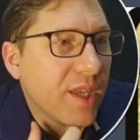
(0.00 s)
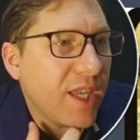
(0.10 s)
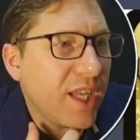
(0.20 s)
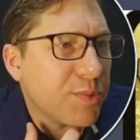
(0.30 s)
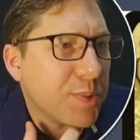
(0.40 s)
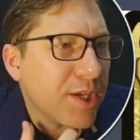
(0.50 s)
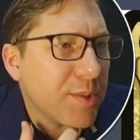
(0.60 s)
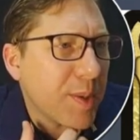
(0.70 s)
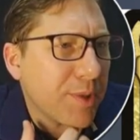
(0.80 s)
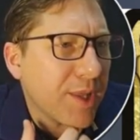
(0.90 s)
Each player
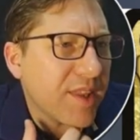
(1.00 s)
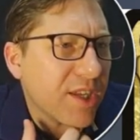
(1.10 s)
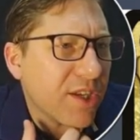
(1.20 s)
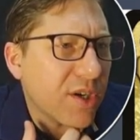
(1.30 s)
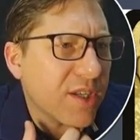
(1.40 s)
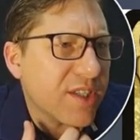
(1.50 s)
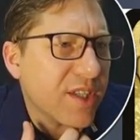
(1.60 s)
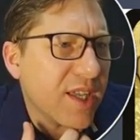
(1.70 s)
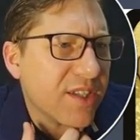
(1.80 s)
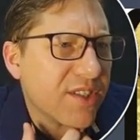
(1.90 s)
may play that card into
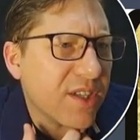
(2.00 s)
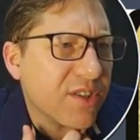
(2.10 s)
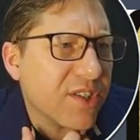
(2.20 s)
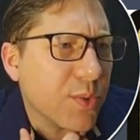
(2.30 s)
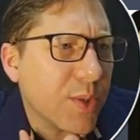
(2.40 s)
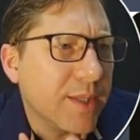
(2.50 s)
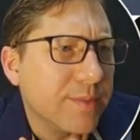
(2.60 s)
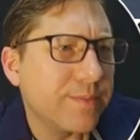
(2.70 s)
exile this way.